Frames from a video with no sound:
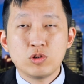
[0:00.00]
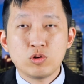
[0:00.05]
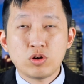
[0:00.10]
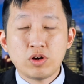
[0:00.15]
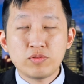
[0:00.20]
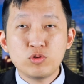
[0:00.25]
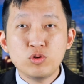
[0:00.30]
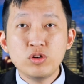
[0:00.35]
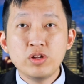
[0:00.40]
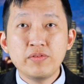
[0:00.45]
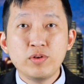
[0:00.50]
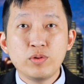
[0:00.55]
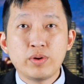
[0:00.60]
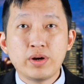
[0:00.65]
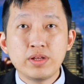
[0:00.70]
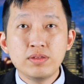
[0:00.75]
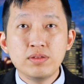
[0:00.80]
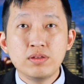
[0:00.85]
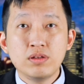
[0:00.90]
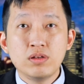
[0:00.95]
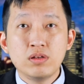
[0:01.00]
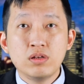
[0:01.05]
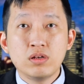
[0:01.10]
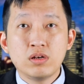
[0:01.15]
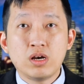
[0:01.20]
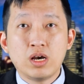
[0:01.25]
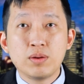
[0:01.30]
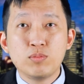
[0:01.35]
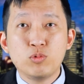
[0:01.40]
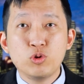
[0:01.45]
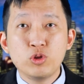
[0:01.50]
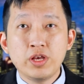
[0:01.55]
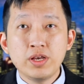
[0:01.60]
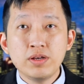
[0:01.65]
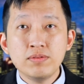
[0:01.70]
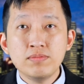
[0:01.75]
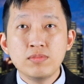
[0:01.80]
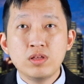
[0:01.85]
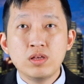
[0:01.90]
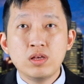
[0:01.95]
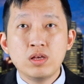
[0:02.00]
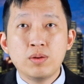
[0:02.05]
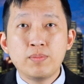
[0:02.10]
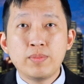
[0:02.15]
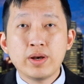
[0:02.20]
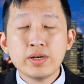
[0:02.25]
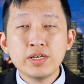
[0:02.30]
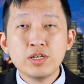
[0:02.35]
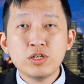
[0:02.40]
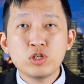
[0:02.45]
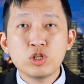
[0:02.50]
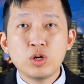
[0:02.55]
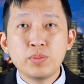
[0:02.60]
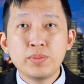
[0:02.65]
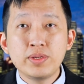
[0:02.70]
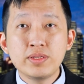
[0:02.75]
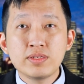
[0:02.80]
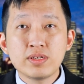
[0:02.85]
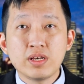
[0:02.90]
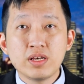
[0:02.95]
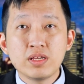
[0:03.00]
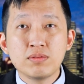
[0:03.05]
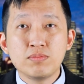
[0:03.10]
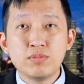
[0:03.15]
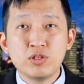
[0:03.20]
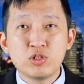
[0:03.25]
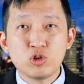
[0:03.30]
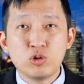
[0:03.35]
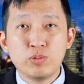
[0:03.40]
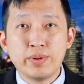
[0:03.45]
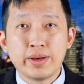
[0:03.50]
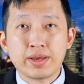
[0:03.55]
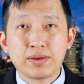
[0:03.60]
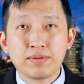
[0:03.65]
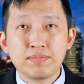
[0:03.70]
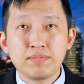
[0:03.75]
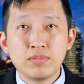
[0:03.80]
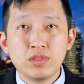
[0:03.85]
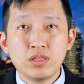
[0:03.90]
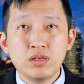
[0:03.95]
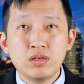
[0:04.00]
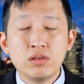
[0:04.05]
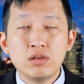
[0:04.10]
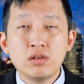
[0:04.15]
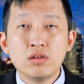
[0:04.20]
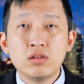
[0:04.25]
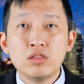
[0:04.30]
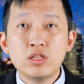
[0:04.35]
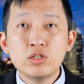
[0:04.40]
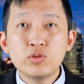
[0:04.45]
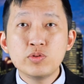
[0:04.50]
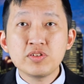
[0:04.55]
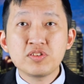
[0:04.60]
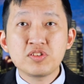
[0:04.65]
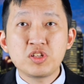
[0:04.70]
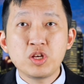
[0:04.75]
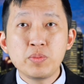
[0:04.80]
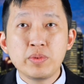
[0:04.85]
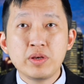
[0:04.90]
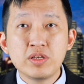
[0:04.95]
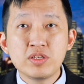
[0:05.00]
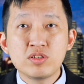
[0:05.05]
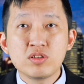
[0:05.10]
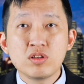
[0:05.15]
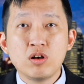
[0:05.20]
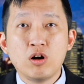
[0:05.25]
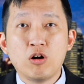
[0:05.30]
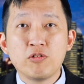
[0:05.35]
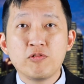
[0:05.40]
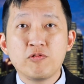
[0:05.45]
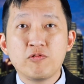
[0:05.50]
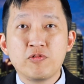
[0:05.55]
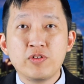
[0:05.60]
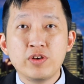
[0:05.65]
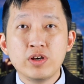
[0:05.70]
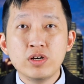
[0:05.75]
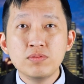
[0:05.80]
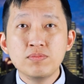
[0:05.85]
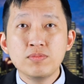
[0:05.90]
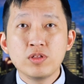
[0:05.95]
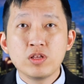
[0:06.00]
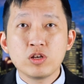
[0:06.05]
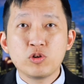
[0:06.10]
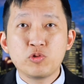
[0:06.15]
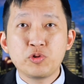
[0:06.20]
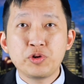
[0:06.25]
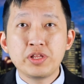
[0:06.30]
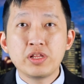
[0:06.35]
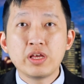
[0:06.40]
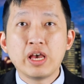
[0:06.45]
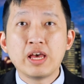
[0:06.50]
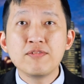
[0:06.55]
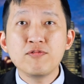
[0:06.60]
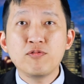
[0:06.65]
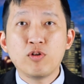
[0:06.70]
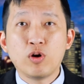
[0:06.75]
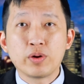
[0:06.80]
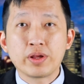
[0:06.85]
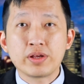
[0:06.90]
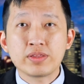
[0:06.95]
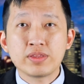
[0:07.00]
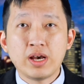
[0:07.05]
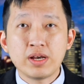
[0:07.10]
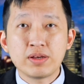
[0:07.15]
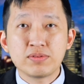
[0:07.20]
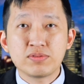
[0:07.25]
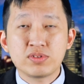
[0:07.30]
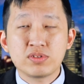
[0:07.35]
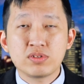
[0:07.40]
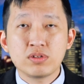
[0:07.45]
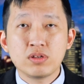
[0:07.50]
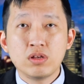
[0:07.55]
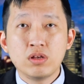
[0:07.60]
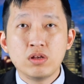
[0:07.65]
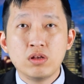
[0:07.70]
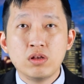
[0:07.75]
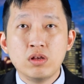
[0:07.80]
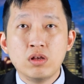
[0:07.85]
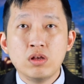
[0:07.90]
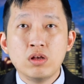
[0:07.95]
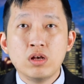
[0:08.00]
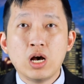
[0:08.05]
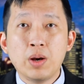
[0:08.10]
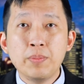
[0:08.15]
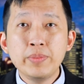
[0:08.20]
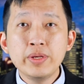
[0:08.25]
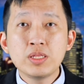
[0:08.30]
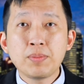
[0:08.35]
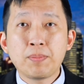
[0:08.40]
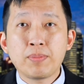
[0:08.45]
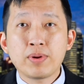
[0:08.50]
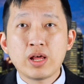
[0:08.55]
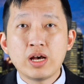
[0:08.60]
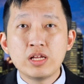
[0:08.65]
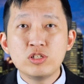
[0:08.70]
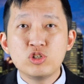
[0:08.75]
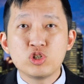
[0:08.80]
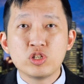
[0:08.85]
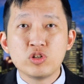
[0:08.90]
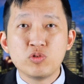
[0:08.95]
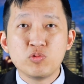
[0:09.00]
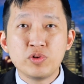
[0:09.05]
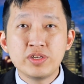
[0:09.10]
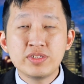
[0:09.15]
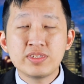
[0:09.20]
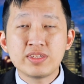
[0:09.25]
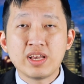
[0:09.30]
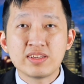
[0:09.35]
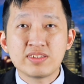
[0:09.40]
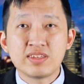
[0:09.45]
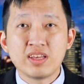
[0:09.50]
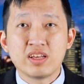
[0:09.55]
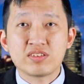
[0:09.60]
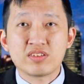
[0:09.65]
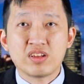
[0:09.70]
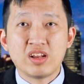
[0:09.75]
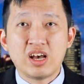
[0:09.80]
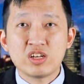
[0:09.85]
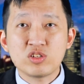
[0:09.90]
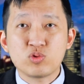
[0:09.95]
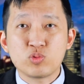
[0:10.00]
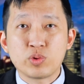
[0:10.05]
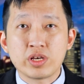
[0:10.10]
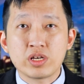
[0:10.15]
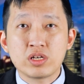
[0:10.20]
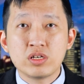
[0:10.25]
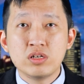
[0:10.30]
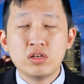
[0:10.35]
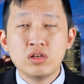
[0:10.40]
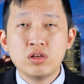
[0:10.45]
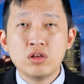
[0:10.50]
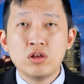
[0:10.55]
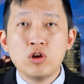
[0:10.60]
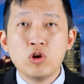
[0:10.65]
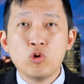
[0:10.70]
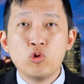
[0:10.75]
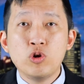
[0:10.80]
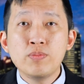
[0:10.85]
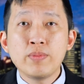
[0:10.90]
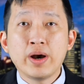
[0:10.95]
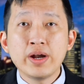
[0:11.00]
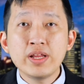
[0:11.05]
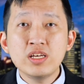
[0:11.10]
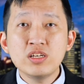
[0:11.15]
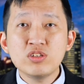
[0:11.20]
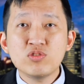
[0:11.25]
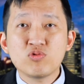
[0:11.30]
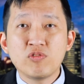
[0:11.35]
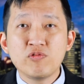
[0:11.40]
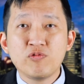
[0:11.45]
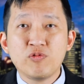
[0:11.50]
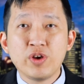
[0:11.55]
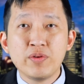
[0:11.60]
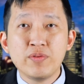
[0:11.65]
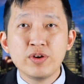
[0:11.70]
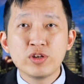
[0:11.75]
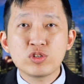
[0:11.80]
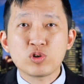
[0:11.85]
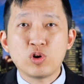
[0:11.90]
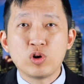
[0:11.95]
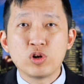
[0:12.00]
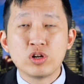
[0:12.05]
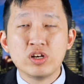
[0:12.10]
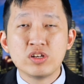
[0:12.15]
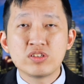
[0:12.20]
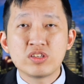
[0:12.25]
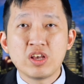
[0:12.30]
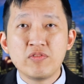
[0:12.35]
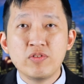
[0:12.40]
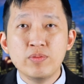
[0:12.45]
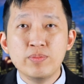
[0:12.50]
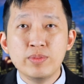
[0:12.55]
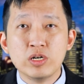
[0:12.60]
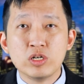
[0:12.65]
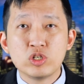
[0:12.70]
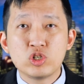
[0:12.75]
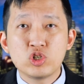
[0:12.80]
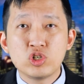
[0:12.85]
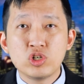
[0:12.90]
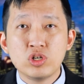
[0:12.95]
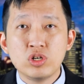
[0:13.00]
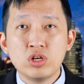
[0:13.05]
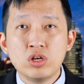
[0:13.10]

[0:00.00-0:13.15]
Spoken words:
Good afternoon, everyone. I'm Woon Heng, market economist at Mizuho Bank. This week's theme is of fear, greed, and falling knives. Amid the plunge in risk assets last week, reminders from various corners have emerged.